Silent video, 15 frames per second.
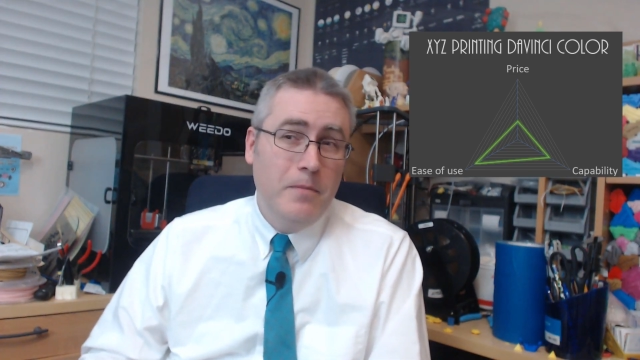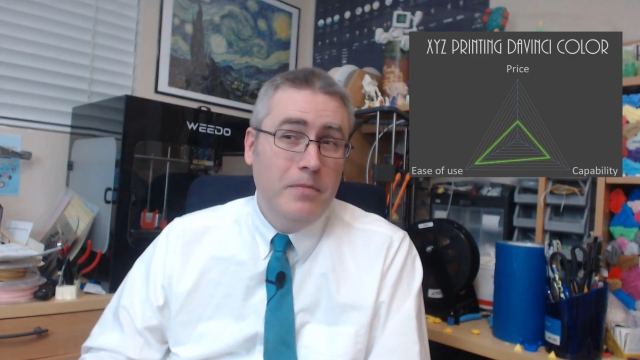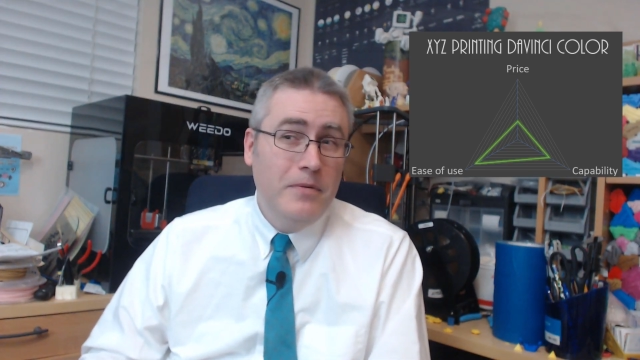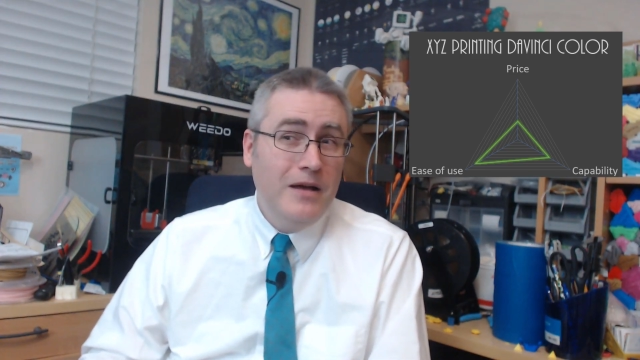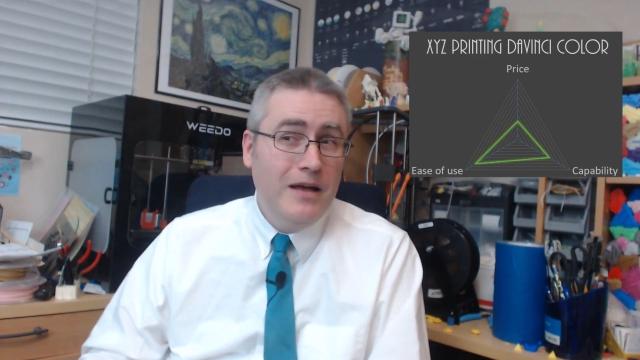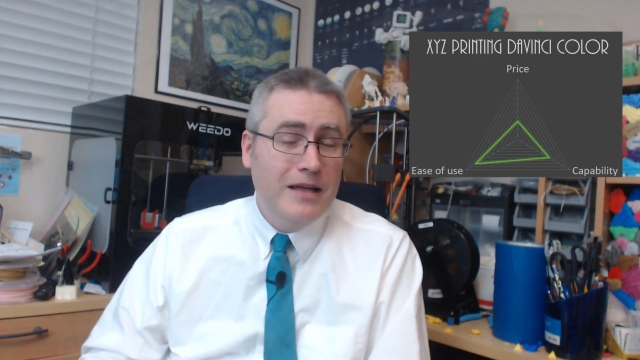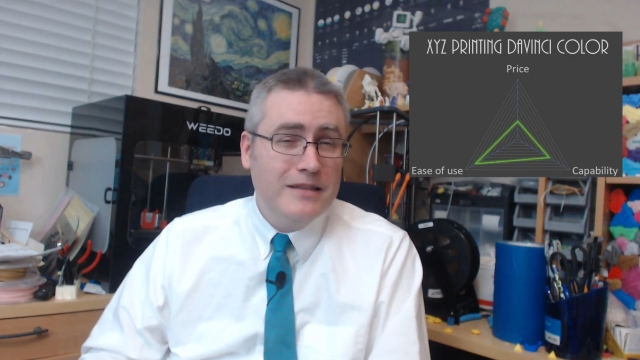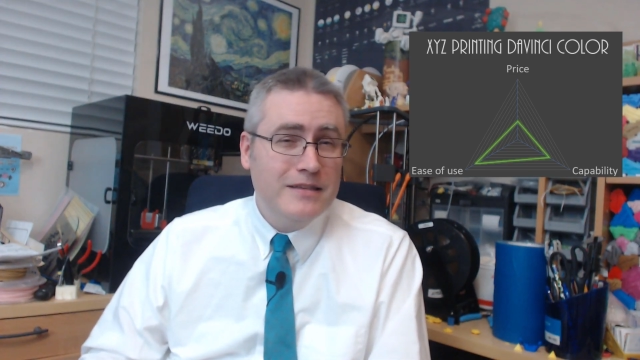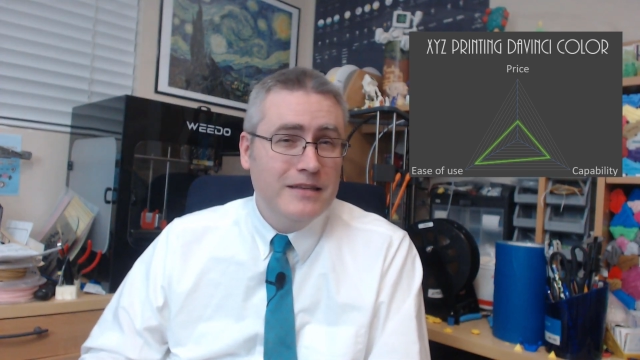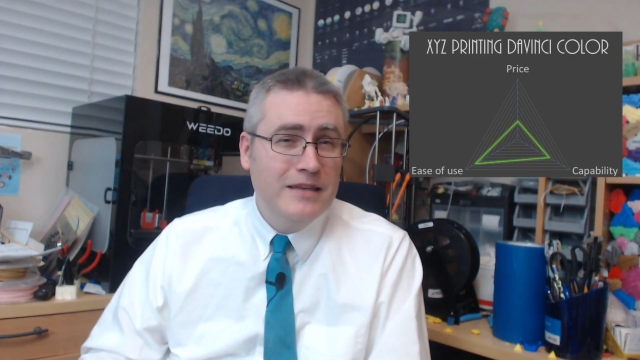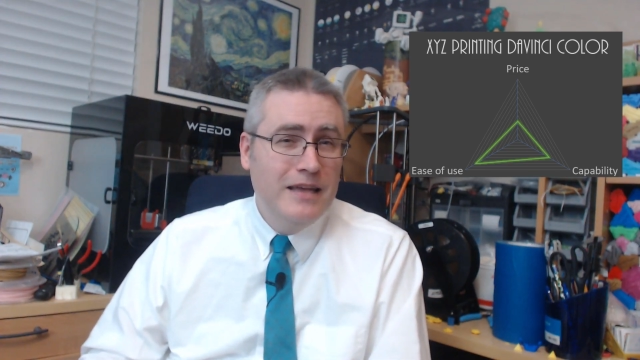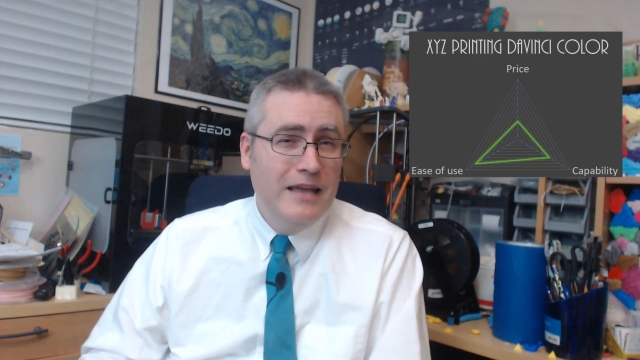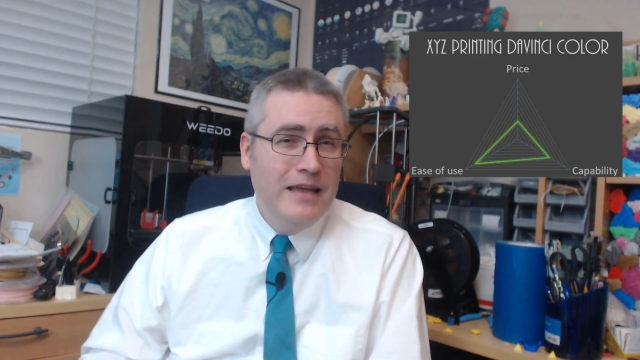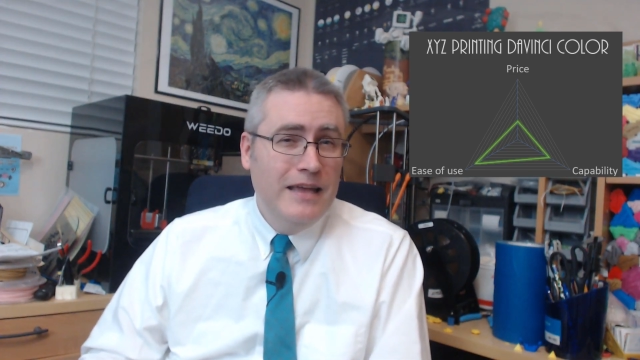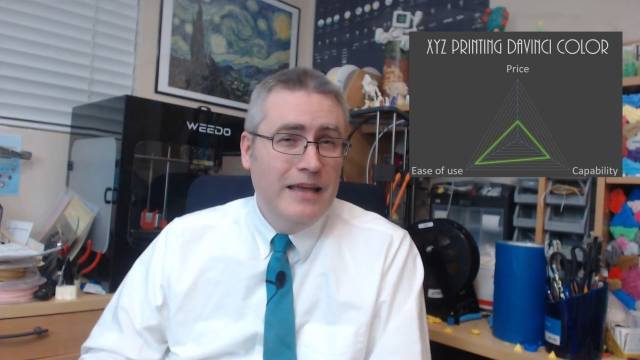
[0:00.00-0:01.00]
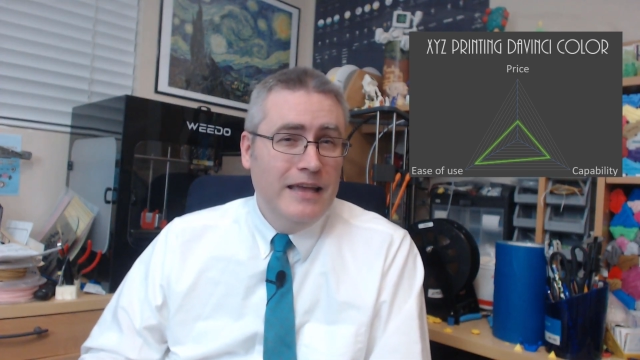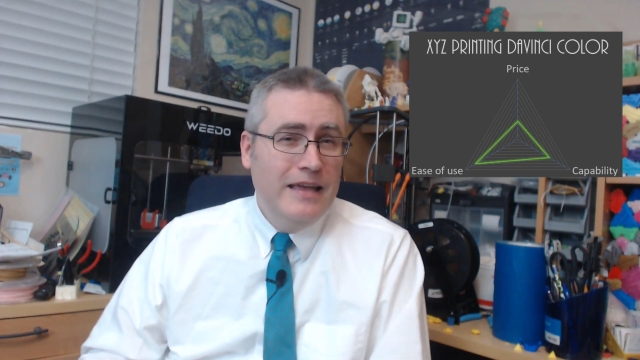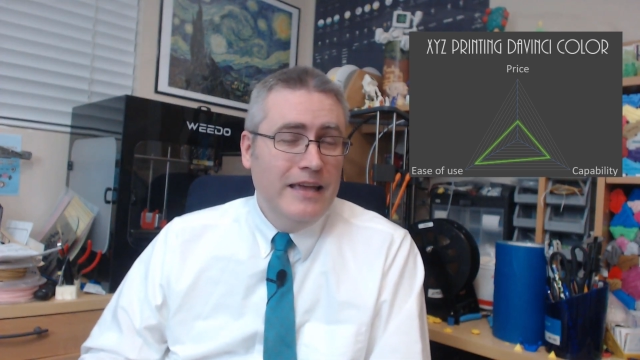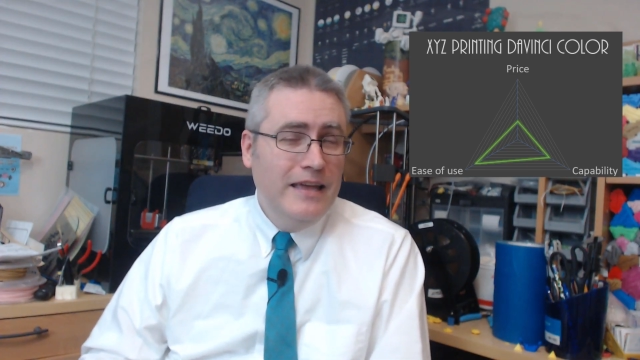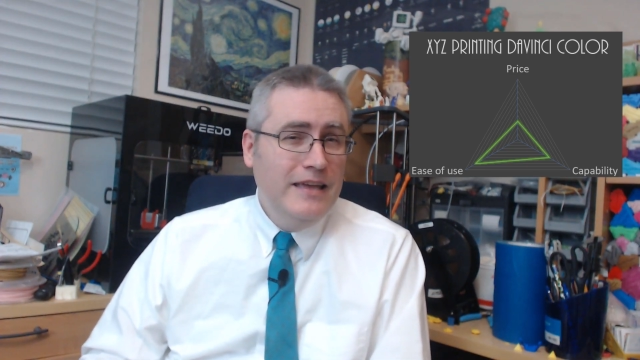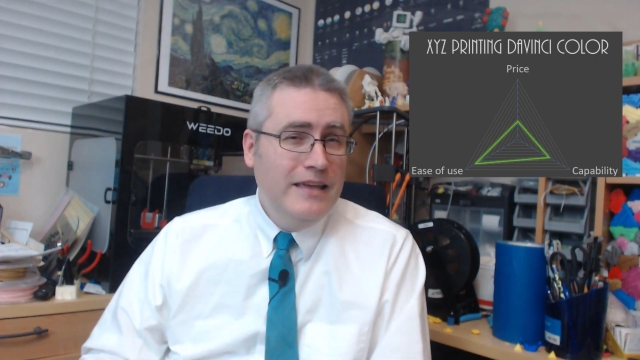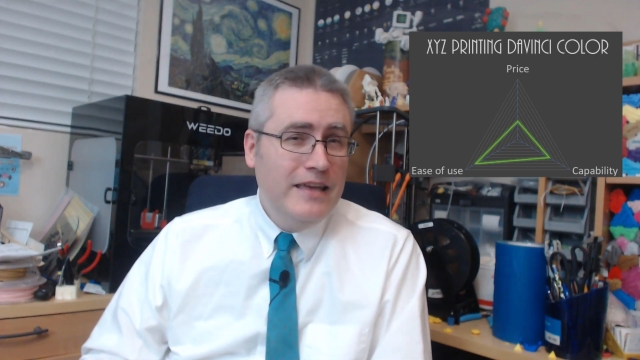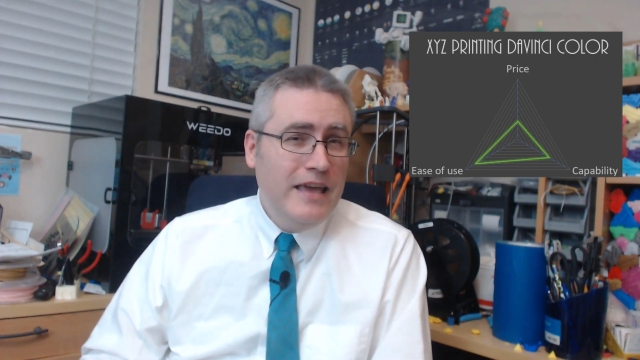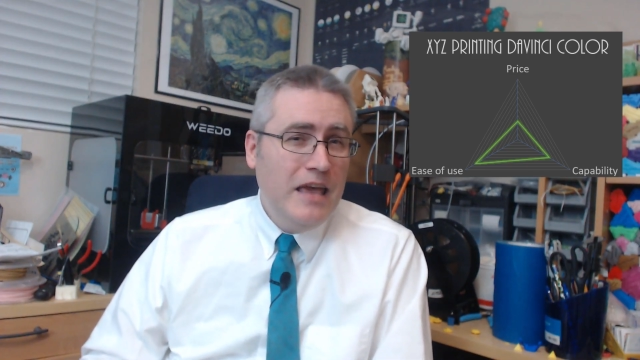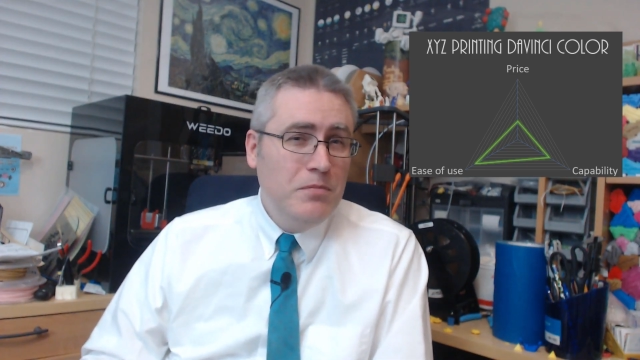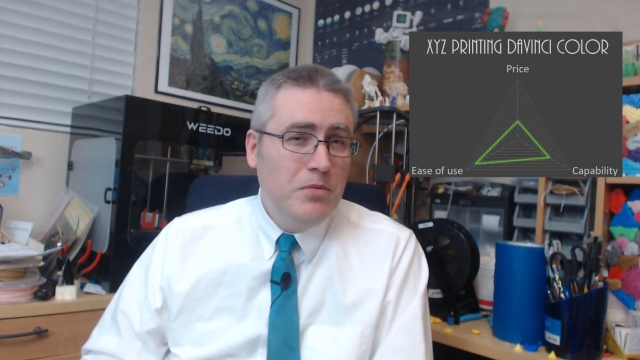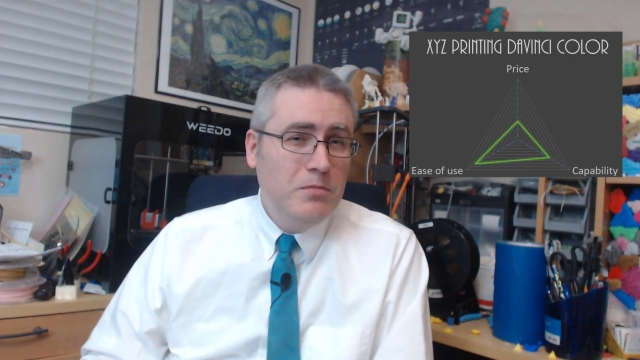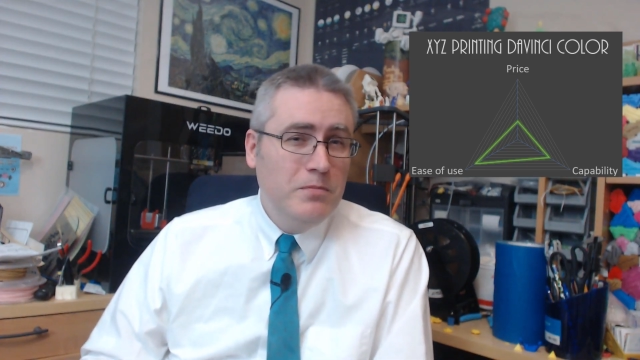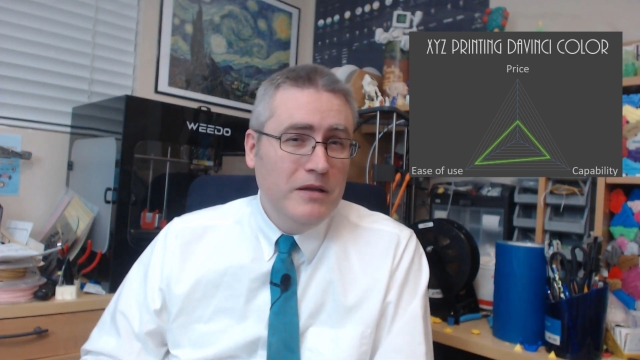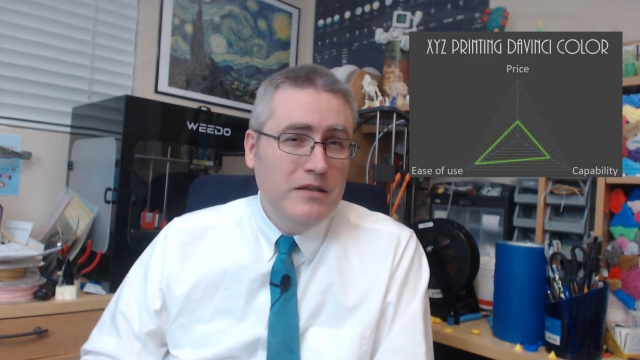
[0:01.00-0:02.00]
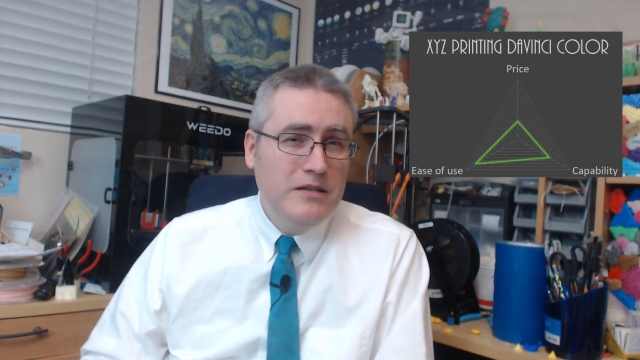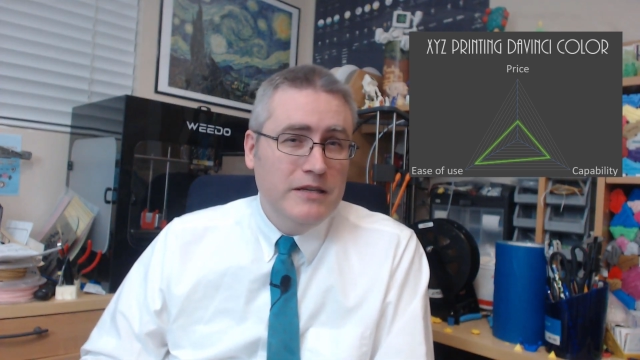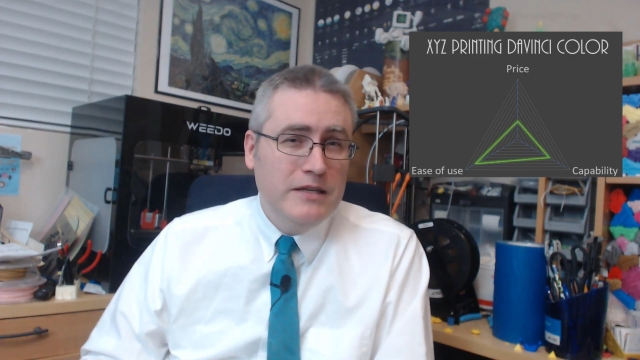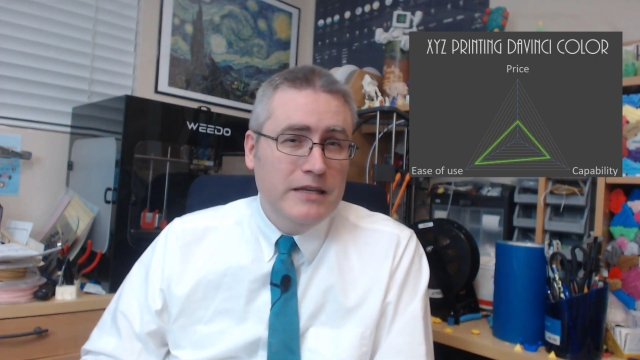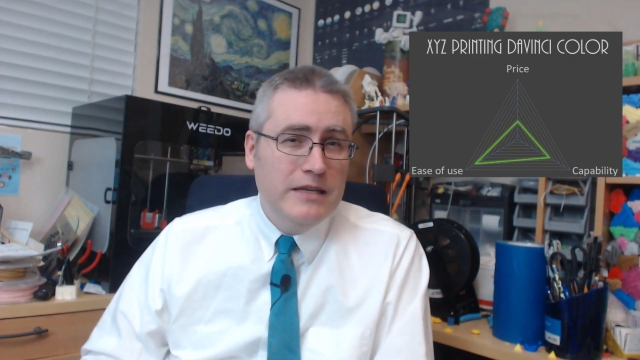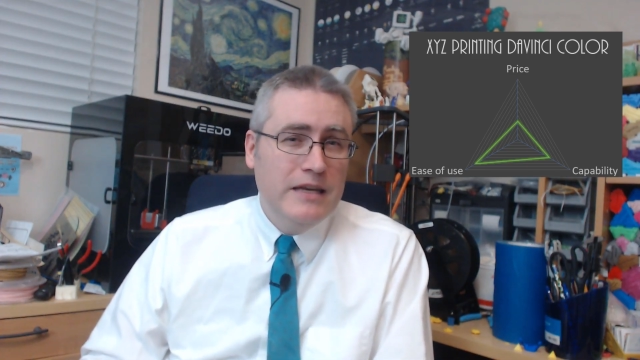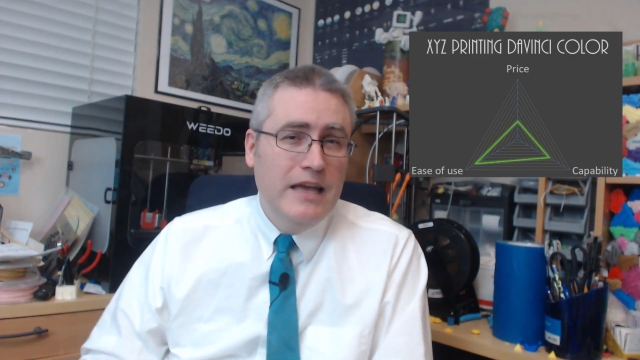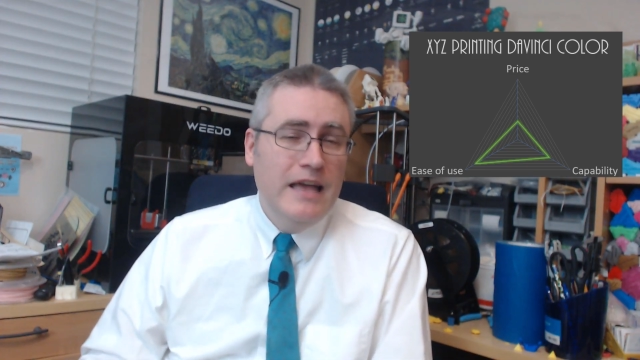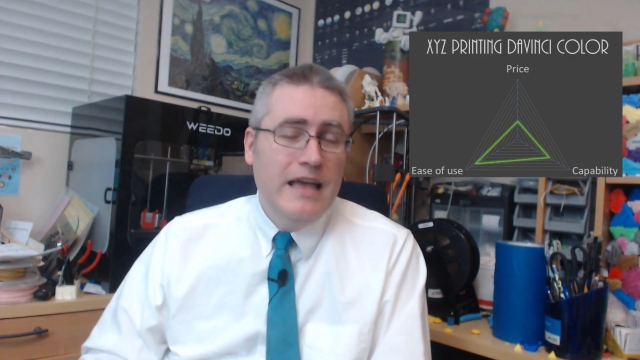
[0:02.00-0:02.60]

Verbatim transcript: But in capability,